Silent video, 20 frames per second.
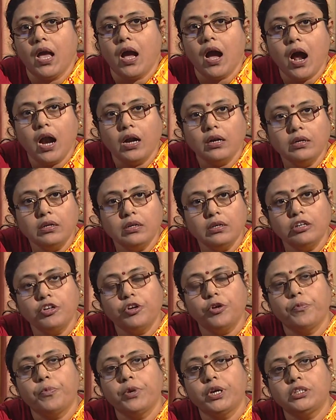under
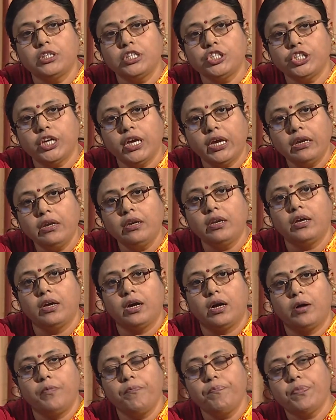British
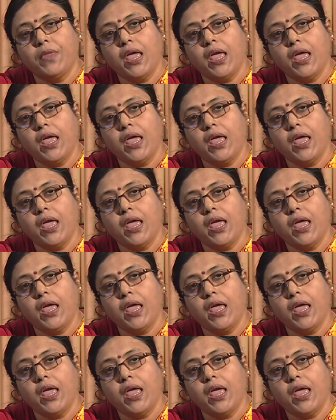India